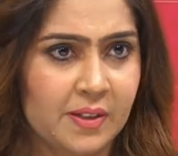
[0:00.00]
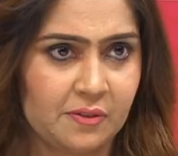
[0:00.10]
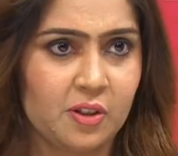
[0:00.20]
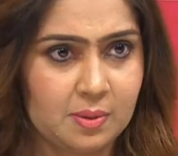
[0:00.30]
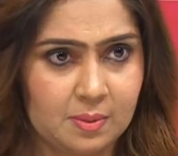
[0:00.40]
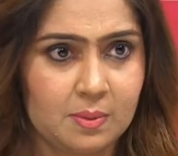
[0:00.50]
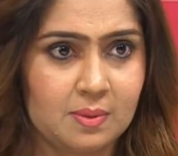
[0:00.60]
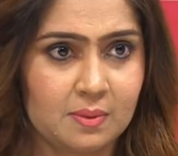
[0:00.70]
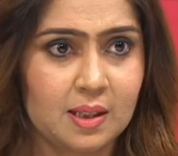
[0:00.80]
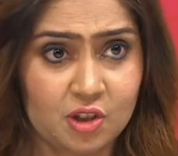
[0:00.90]
for
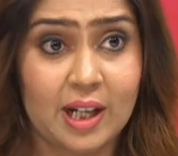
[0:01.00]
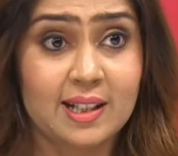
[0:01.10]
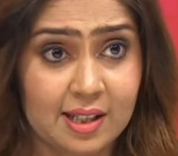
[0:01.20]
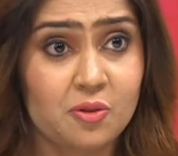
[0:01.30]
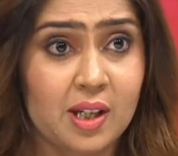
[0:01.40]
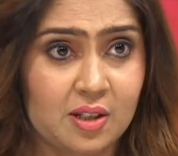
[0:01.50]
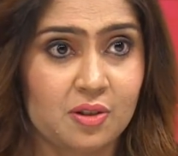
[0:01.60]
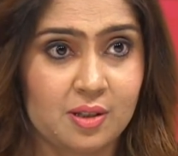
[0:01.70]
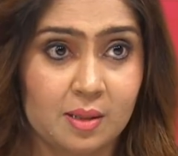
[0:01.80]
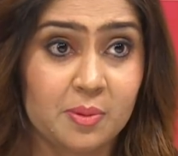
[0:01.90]
a child's
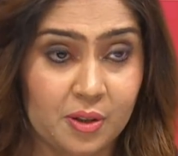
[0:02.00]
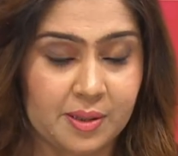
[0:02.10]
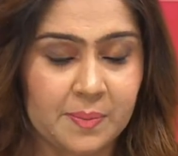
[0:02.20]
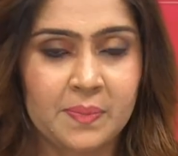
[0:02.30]
education abroad.